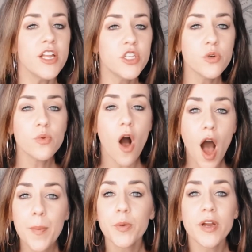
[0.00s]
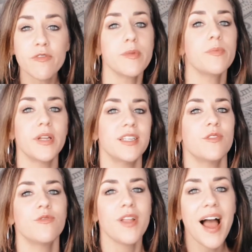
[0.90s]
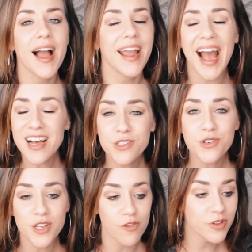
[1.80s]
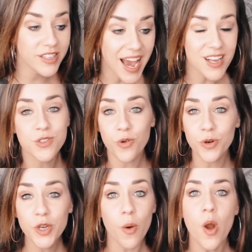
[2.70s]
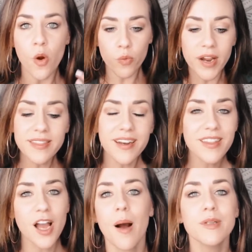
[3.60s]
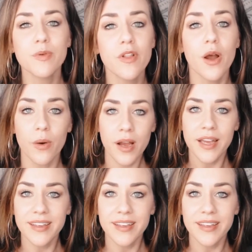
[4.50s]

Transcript: Do you operate from a place areas of lack? Ask yourself yes or no. Write that in the comments below.